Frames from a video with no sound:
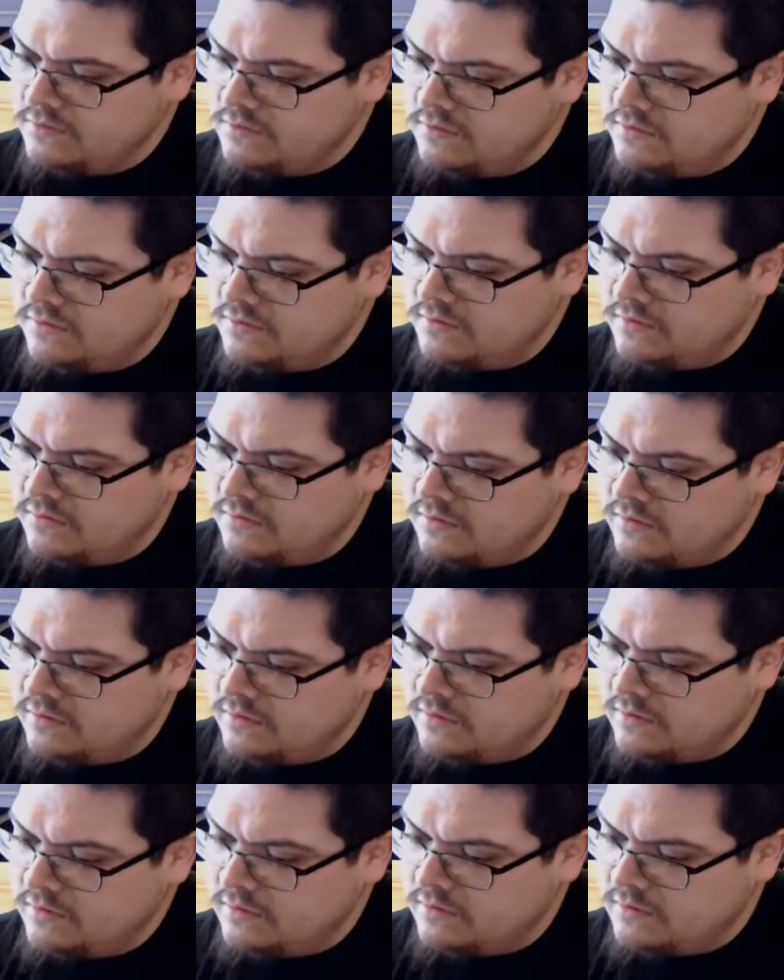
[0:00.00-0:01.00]

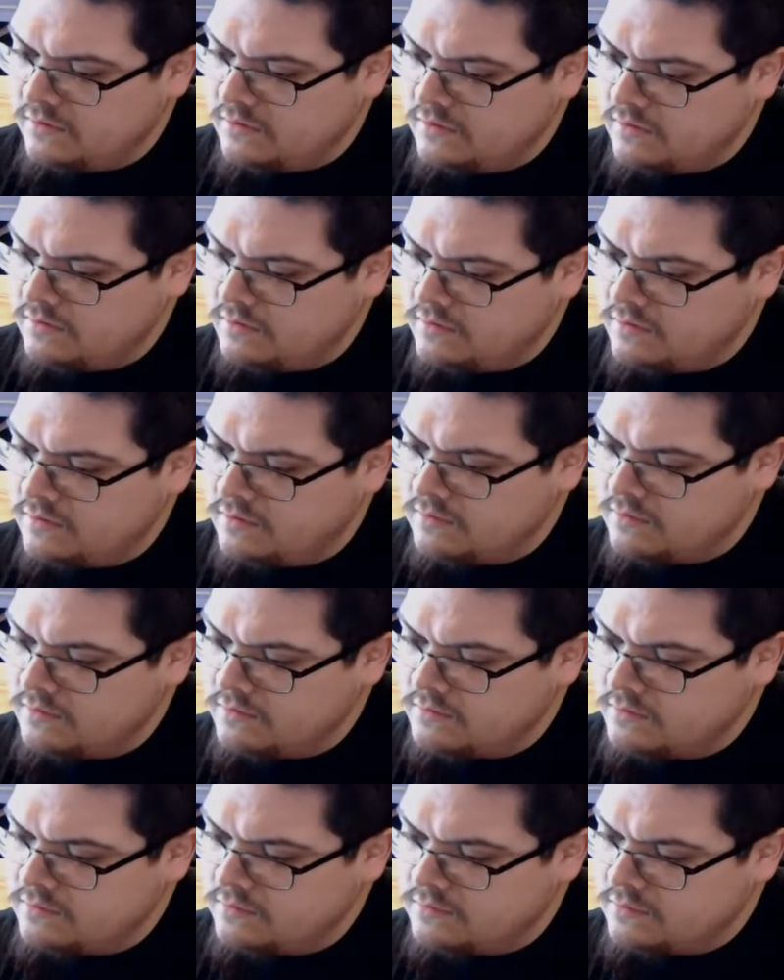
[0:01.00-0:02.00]

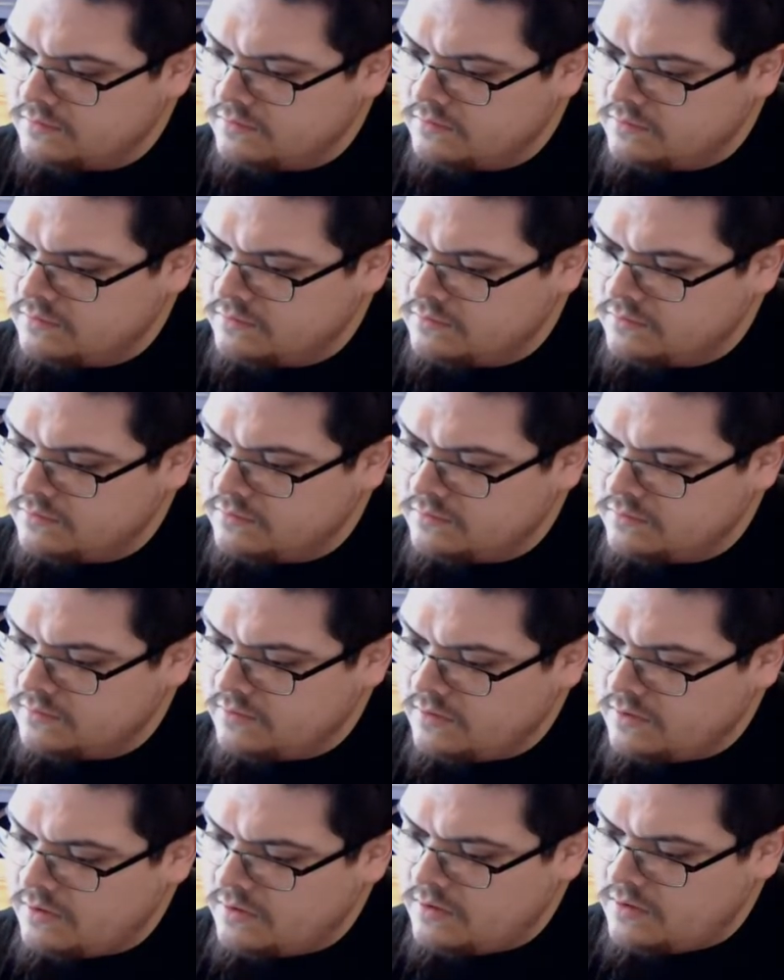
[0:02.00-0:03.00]

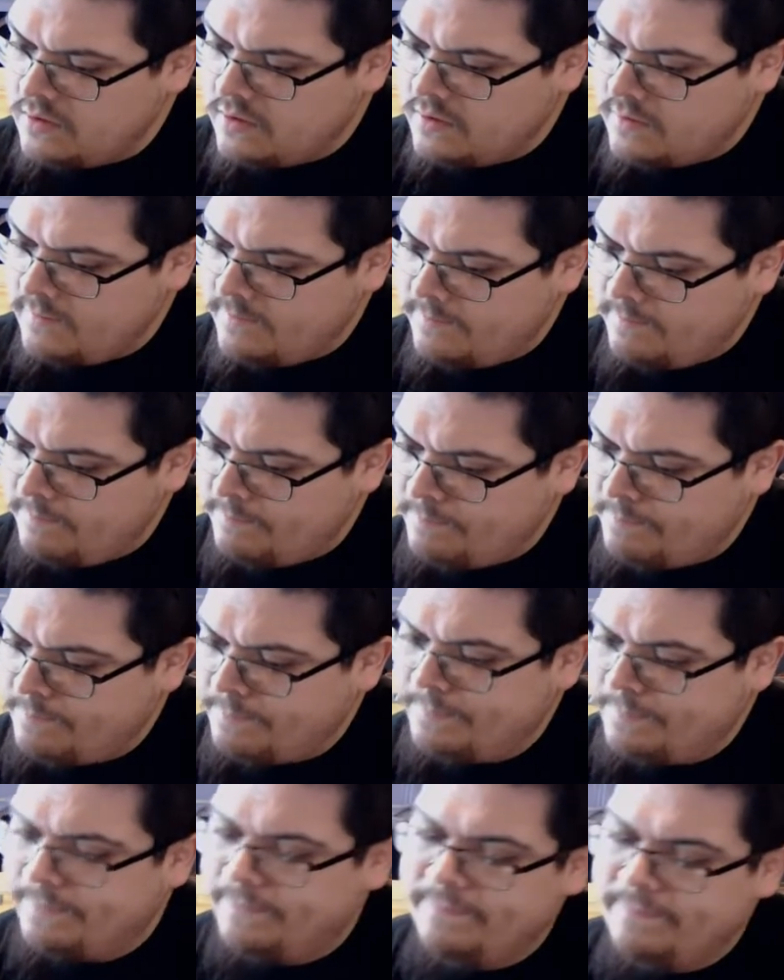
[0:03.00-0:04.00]

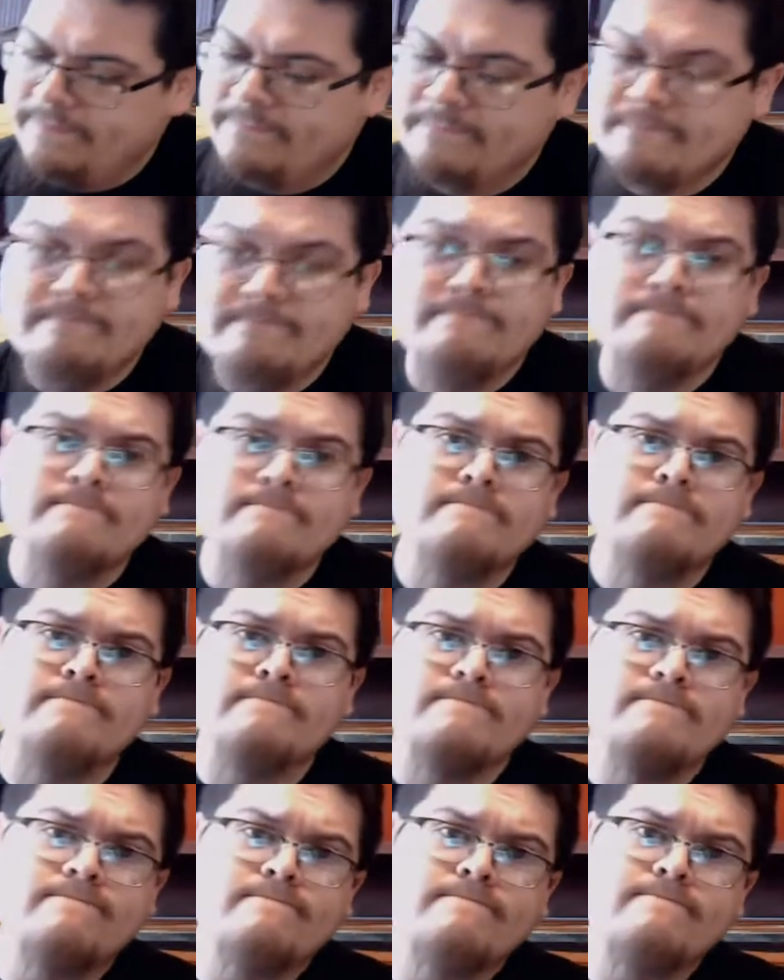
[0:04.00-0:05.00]

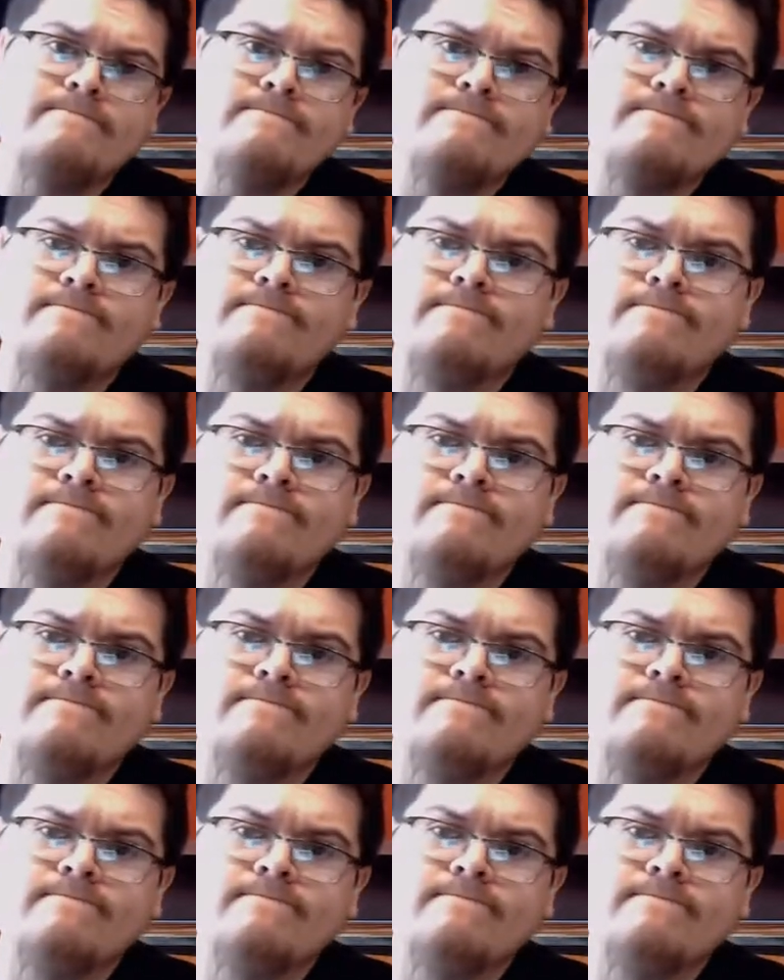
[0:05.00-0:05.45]
(silent)